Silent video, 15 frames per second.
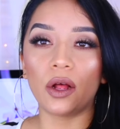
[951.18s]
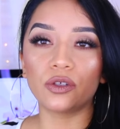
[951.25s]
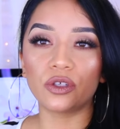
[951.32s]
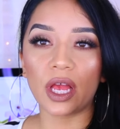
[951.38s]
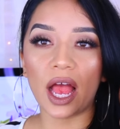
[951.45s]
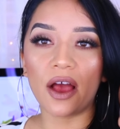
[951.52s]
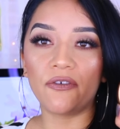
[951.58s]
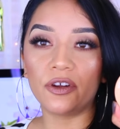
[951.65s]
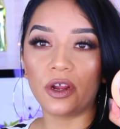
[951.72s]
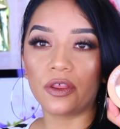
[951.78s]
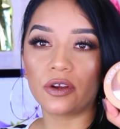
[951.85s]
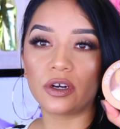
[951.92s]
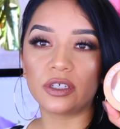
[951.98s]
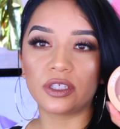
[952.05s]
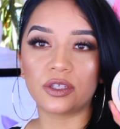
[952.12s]
I also have
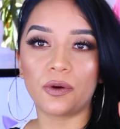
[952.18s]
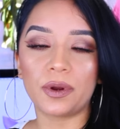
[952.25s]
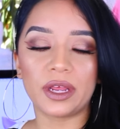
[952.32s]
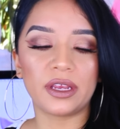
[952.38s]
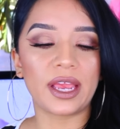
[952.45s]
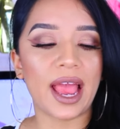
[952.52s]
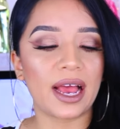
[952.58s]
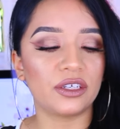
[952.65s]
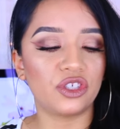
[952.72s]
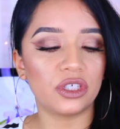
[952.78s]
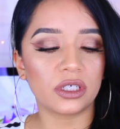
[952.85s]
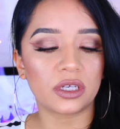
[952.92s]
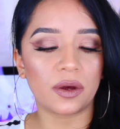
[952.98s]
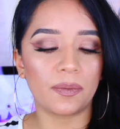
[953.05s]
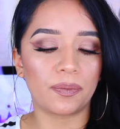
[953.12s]
another Sonia
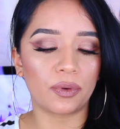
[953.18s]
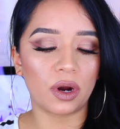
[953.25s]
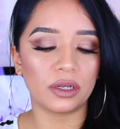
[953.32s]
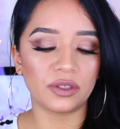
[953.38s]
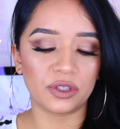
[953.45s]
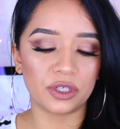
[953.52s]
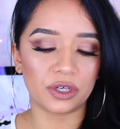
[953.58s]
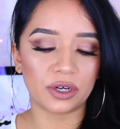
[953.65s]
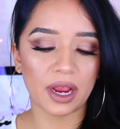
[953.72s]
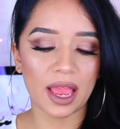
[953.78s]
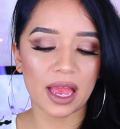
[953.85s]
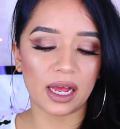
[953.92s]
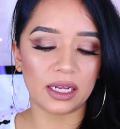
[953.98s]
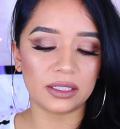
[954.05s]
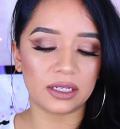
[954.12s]
Kashuk bronzer,
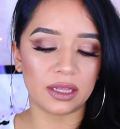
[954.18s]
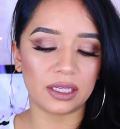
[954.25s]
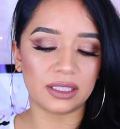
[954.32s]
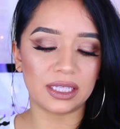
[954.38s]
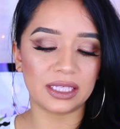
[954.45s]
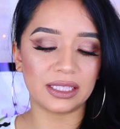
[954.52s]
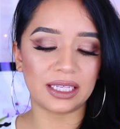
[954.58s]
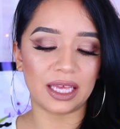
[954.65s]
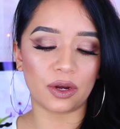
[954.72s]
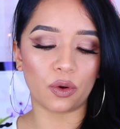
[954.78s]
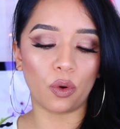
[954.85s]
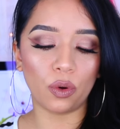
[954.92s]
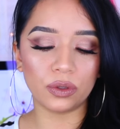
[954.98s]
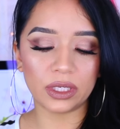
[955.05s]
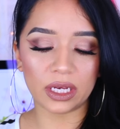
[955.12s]
and this is
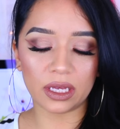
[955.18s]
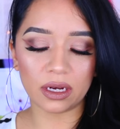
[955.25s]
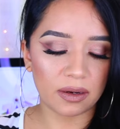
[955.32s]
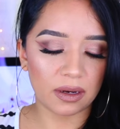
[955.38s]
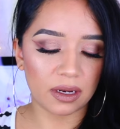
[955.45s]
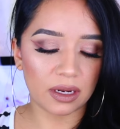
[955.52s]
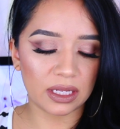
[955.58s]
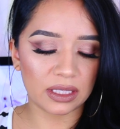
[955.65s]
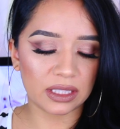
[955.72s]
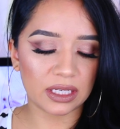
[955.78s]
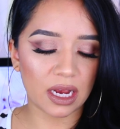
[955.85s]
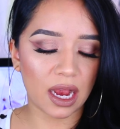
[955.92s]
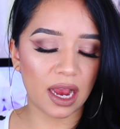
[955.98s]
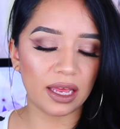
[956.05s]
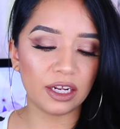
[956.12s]
in Golden. It's
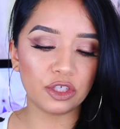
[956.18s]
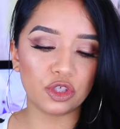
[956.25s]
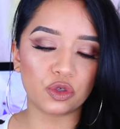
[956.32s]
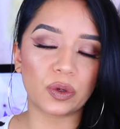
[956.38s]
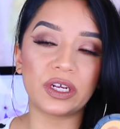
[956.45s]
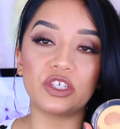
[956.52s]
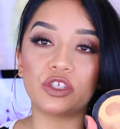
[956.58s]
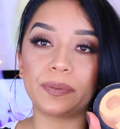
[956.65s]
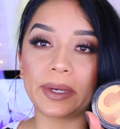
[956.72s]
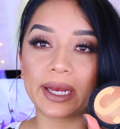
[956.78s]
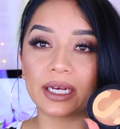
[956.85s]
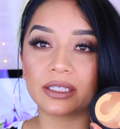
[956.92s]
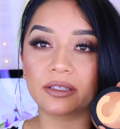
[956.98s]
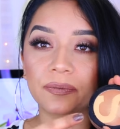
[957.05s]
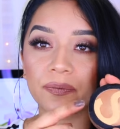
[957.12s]
kind of strange
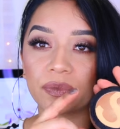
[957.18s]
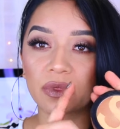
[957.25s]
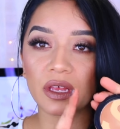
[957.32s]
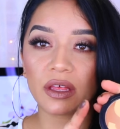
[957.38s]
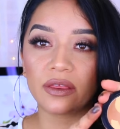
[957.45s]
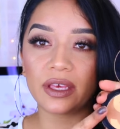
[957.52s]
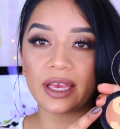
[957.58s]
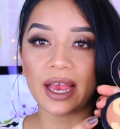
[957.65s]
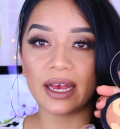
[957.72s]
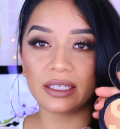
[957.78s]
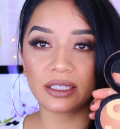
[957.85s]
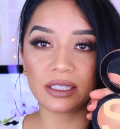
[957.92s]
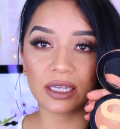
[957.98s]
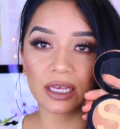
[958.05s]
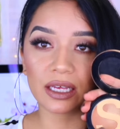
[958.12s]
because the
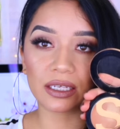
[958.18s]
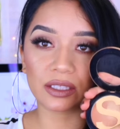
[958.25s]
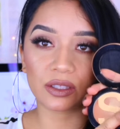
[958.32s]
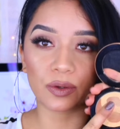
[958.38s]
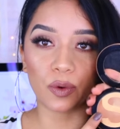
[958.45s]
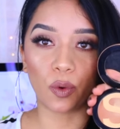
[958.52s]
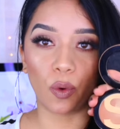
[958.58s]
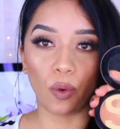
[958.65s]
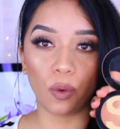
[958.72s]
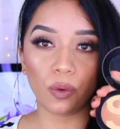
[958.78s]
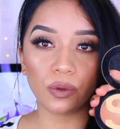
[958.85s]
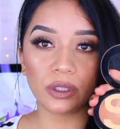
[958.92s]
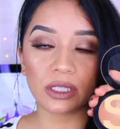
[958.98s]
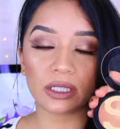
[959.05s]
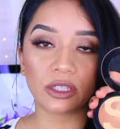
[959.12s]
S is
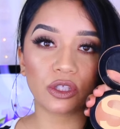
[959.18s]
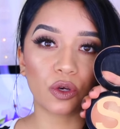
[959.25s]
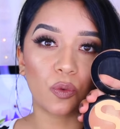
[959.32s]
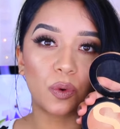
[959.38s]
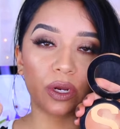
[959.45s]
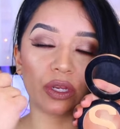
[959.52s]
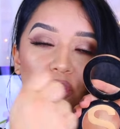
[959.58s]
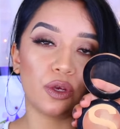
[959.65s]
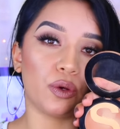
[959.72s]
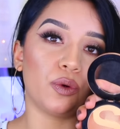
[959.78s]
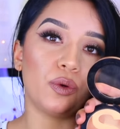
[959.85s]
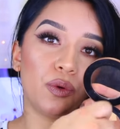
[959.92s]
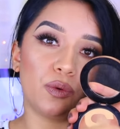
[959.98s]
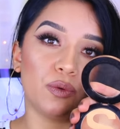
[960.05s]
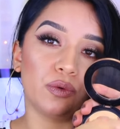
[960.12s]
gold, so when
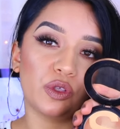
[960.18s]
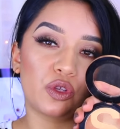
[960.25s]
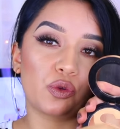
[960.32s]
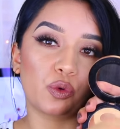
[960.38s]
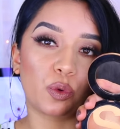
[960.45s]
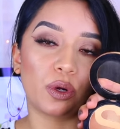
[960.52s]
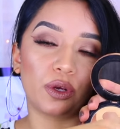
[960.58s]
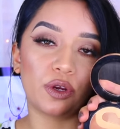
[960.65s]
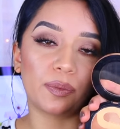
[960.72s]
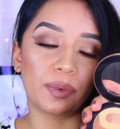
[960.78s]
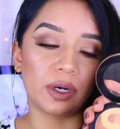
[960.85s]
you swirl your